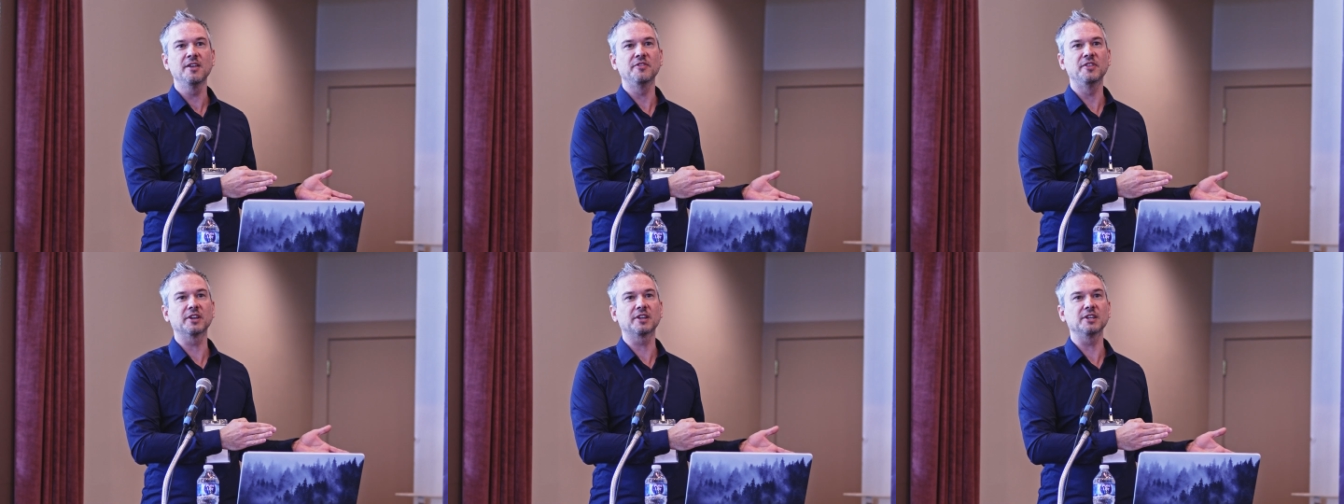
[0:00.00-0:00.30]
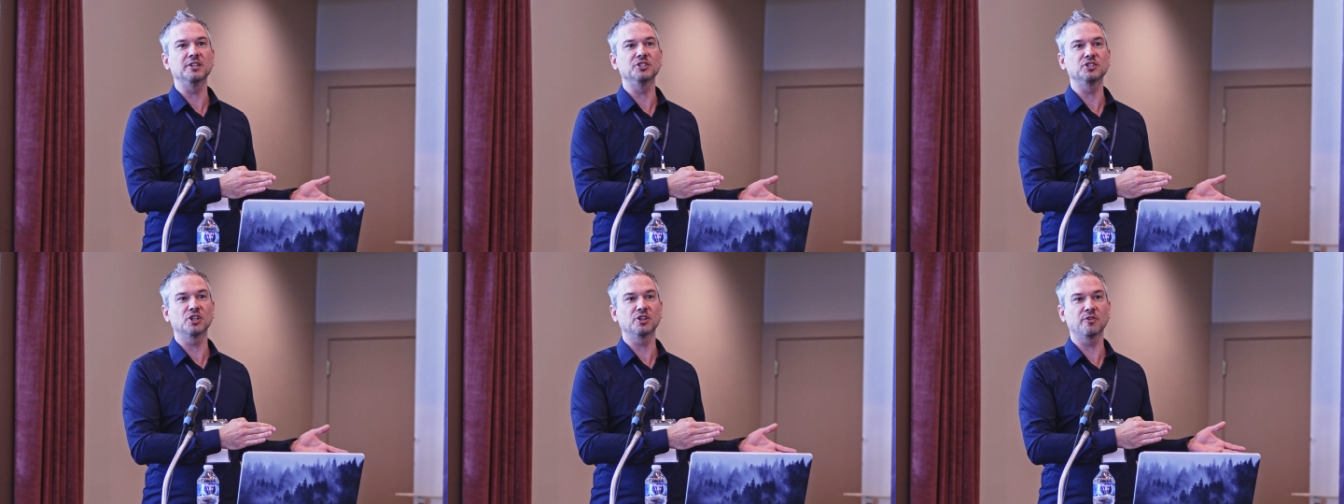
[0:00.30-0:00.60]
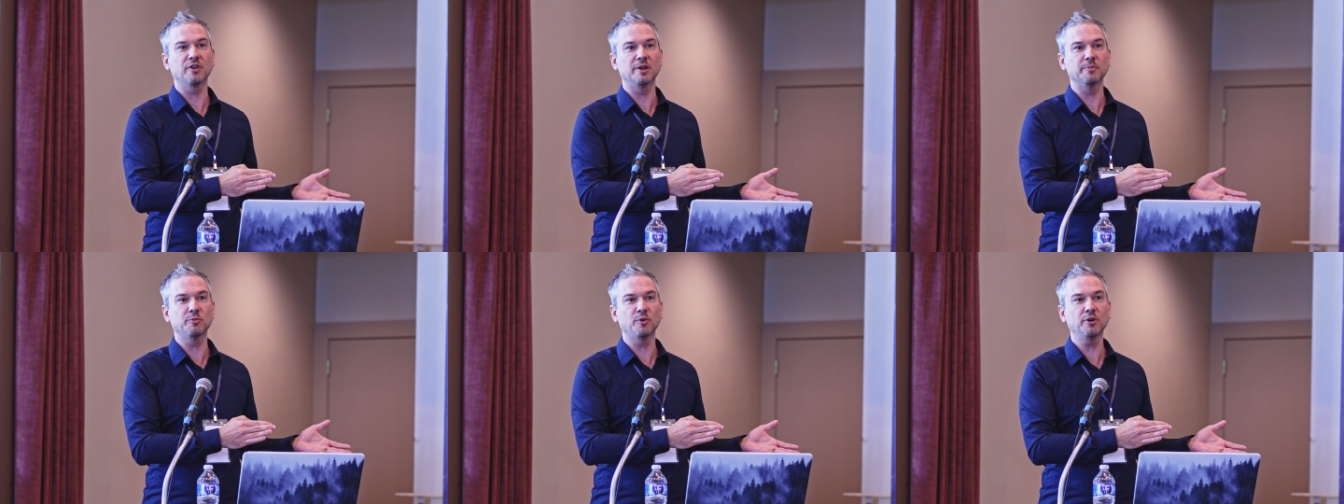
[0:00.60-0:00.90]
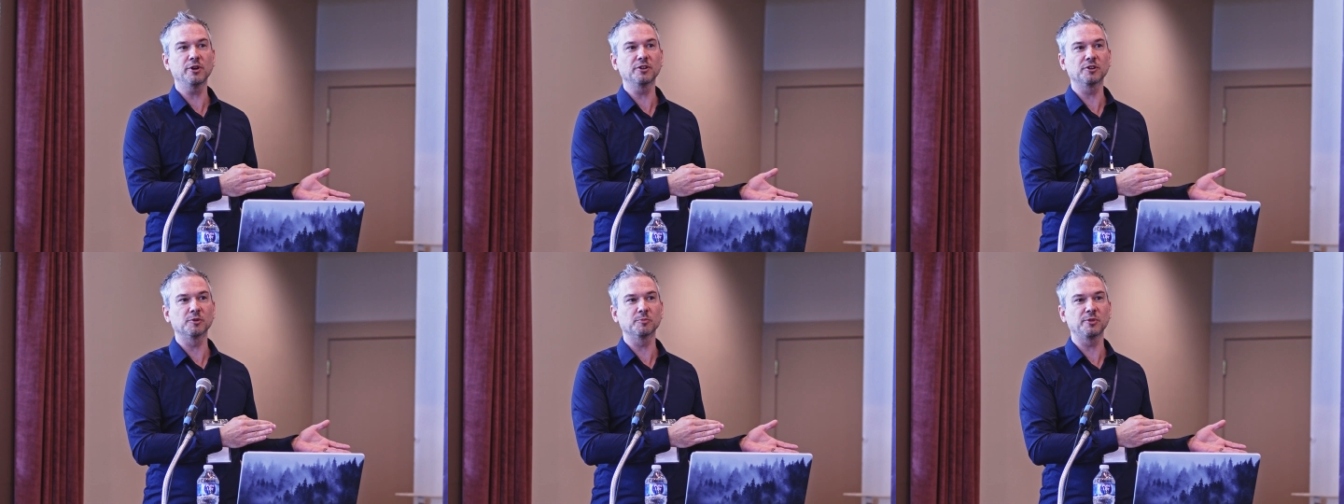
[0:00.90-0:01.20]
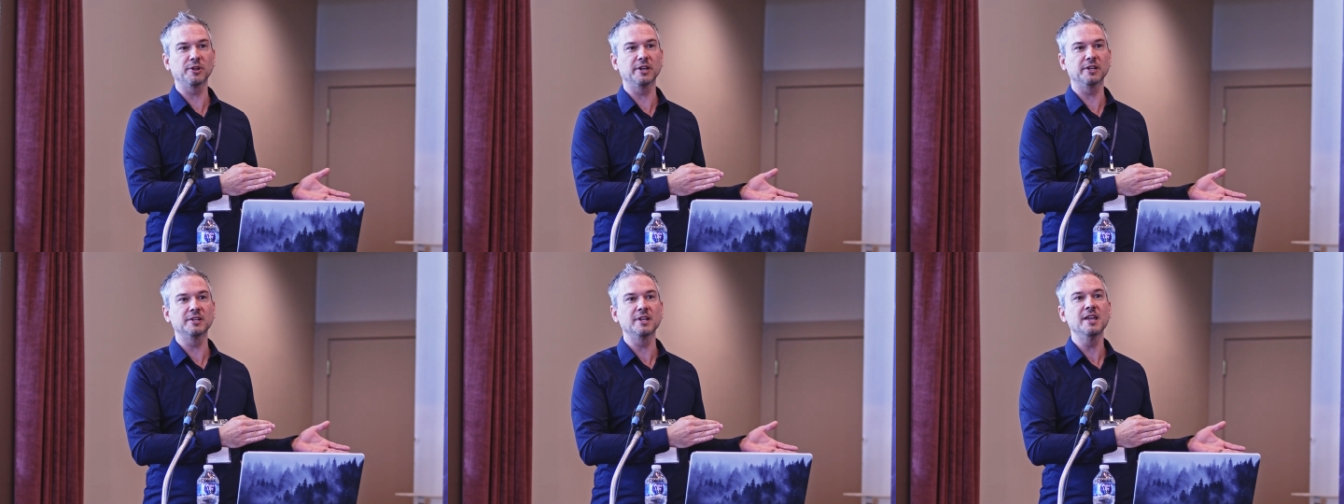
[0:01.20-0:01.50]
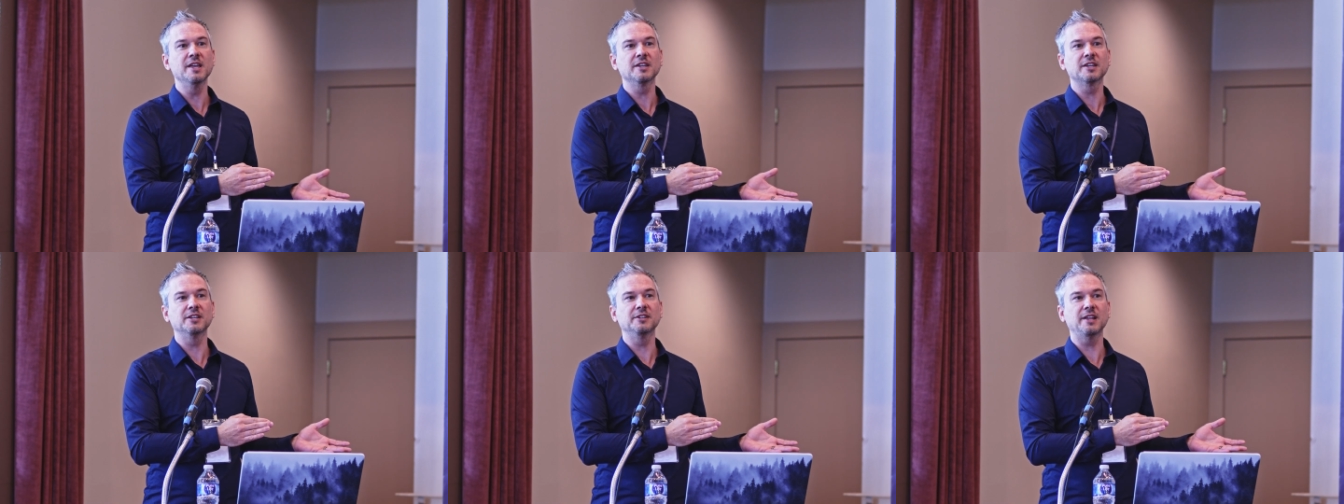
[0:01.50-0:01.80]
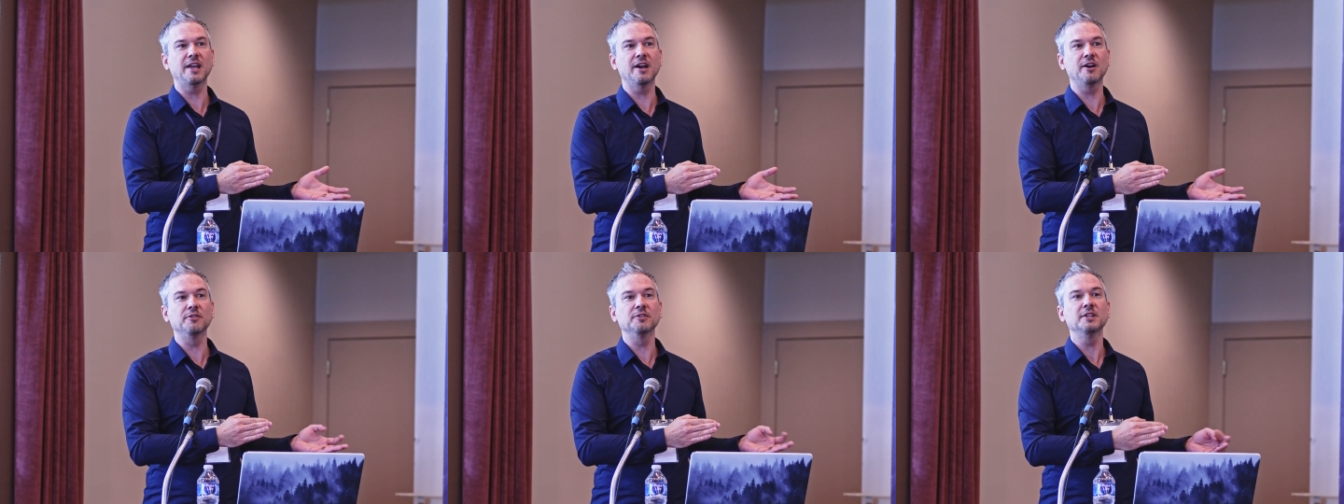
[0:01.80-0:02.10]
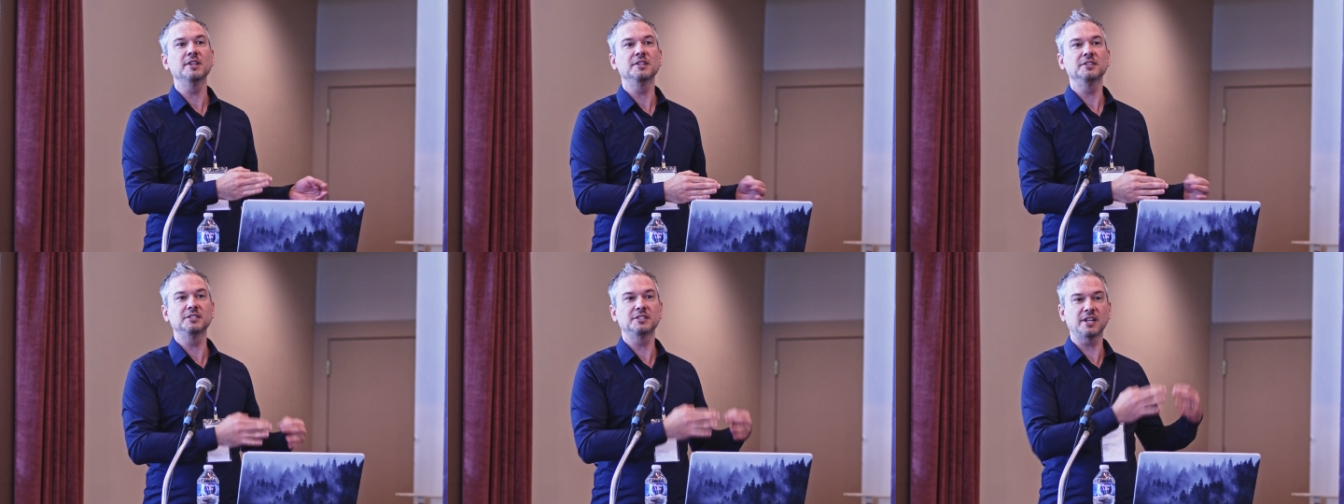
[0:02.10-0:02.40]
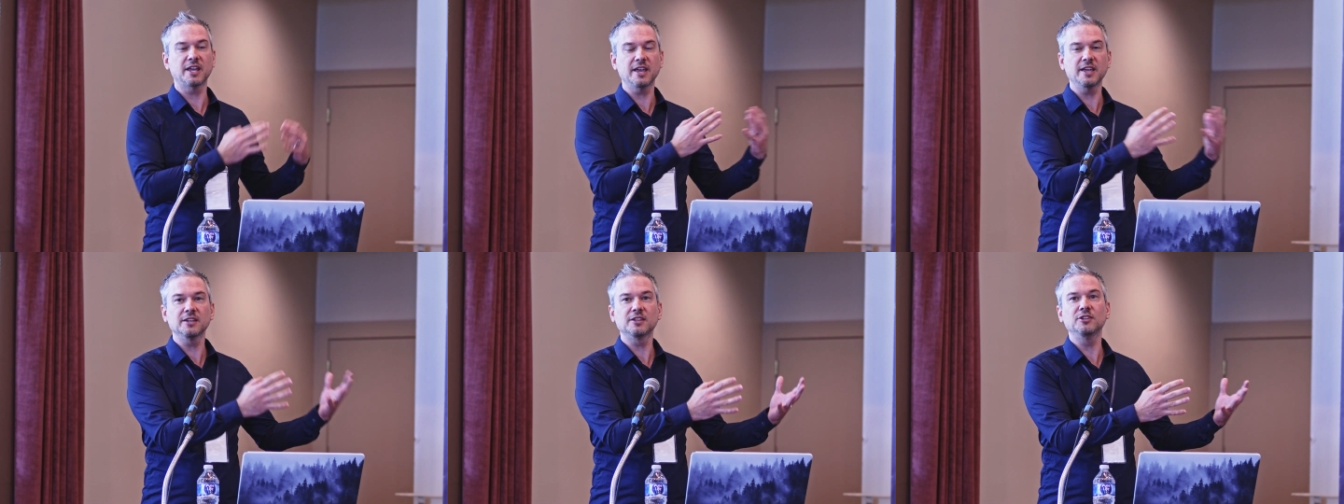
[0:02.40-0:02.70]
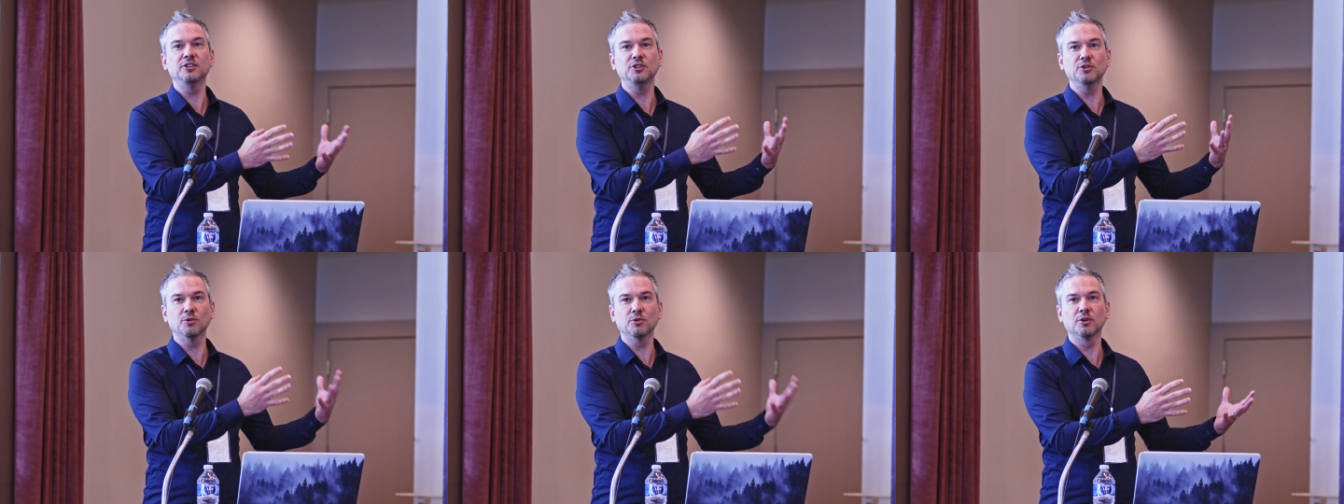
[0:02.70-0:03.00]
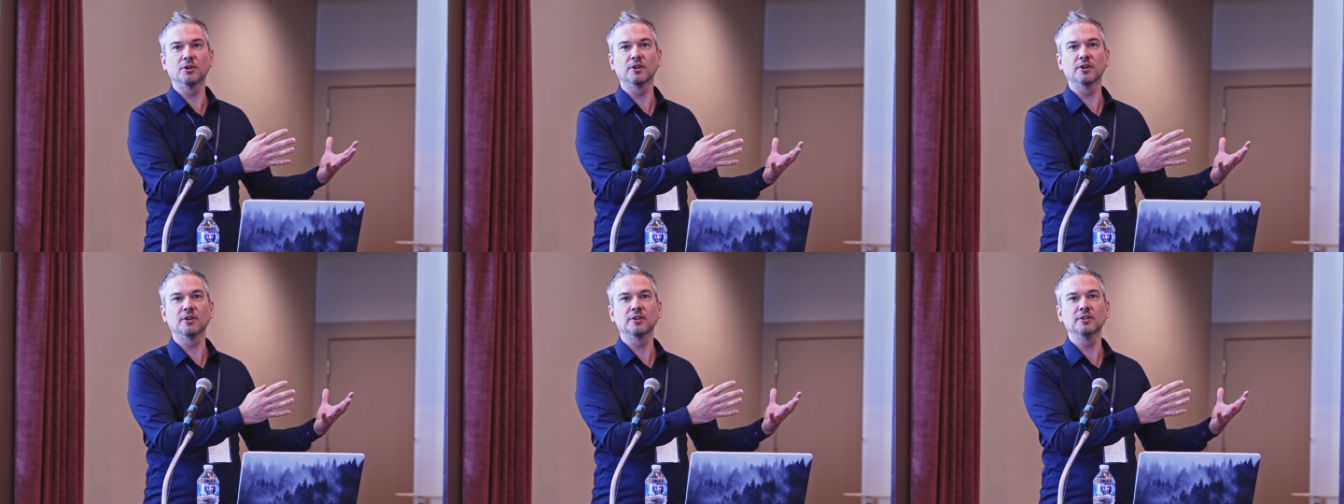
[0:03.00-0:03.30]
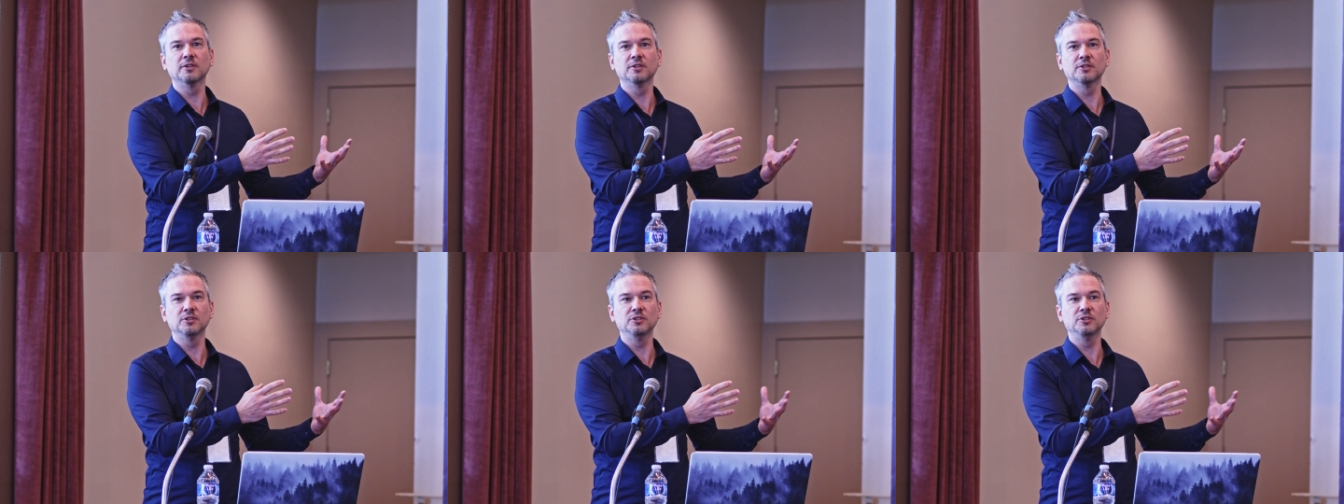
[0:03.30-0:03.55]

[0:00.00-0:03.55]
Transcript: that can generate boilerplate, can now take your,